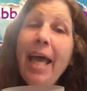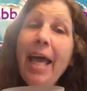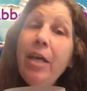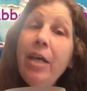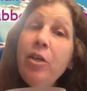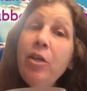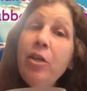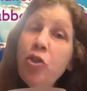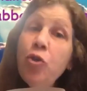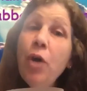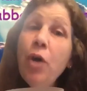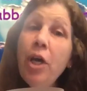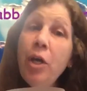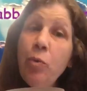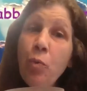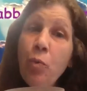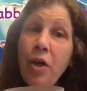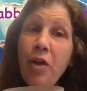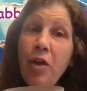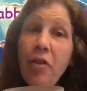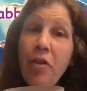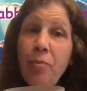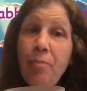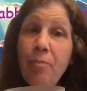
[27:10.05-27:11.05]
and join
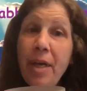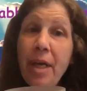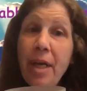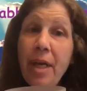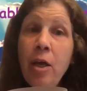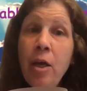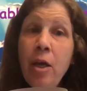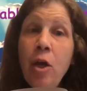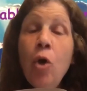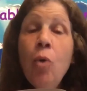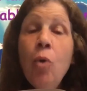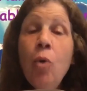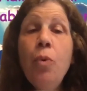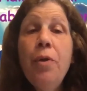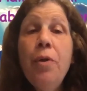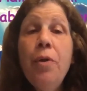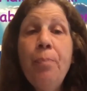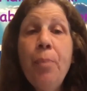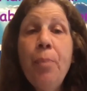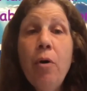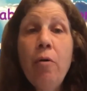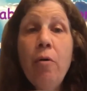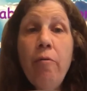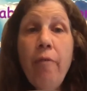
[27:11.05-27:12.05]
with me with
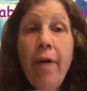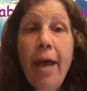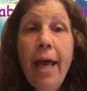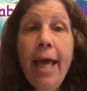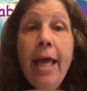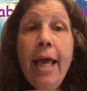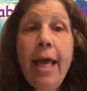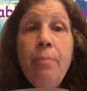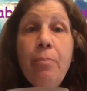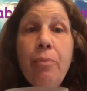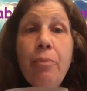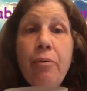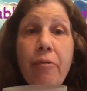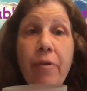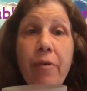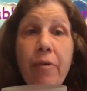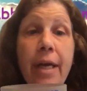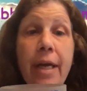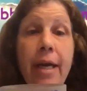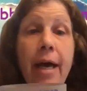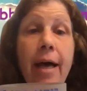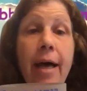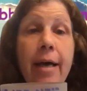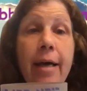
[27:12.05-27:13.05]
Barei
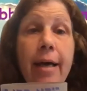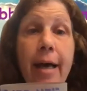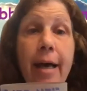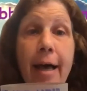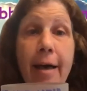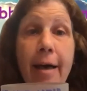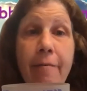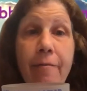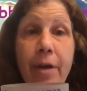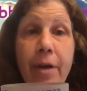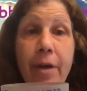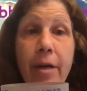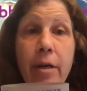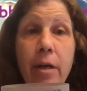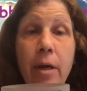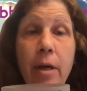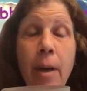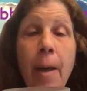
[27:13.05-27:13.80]
Pri HaGafen.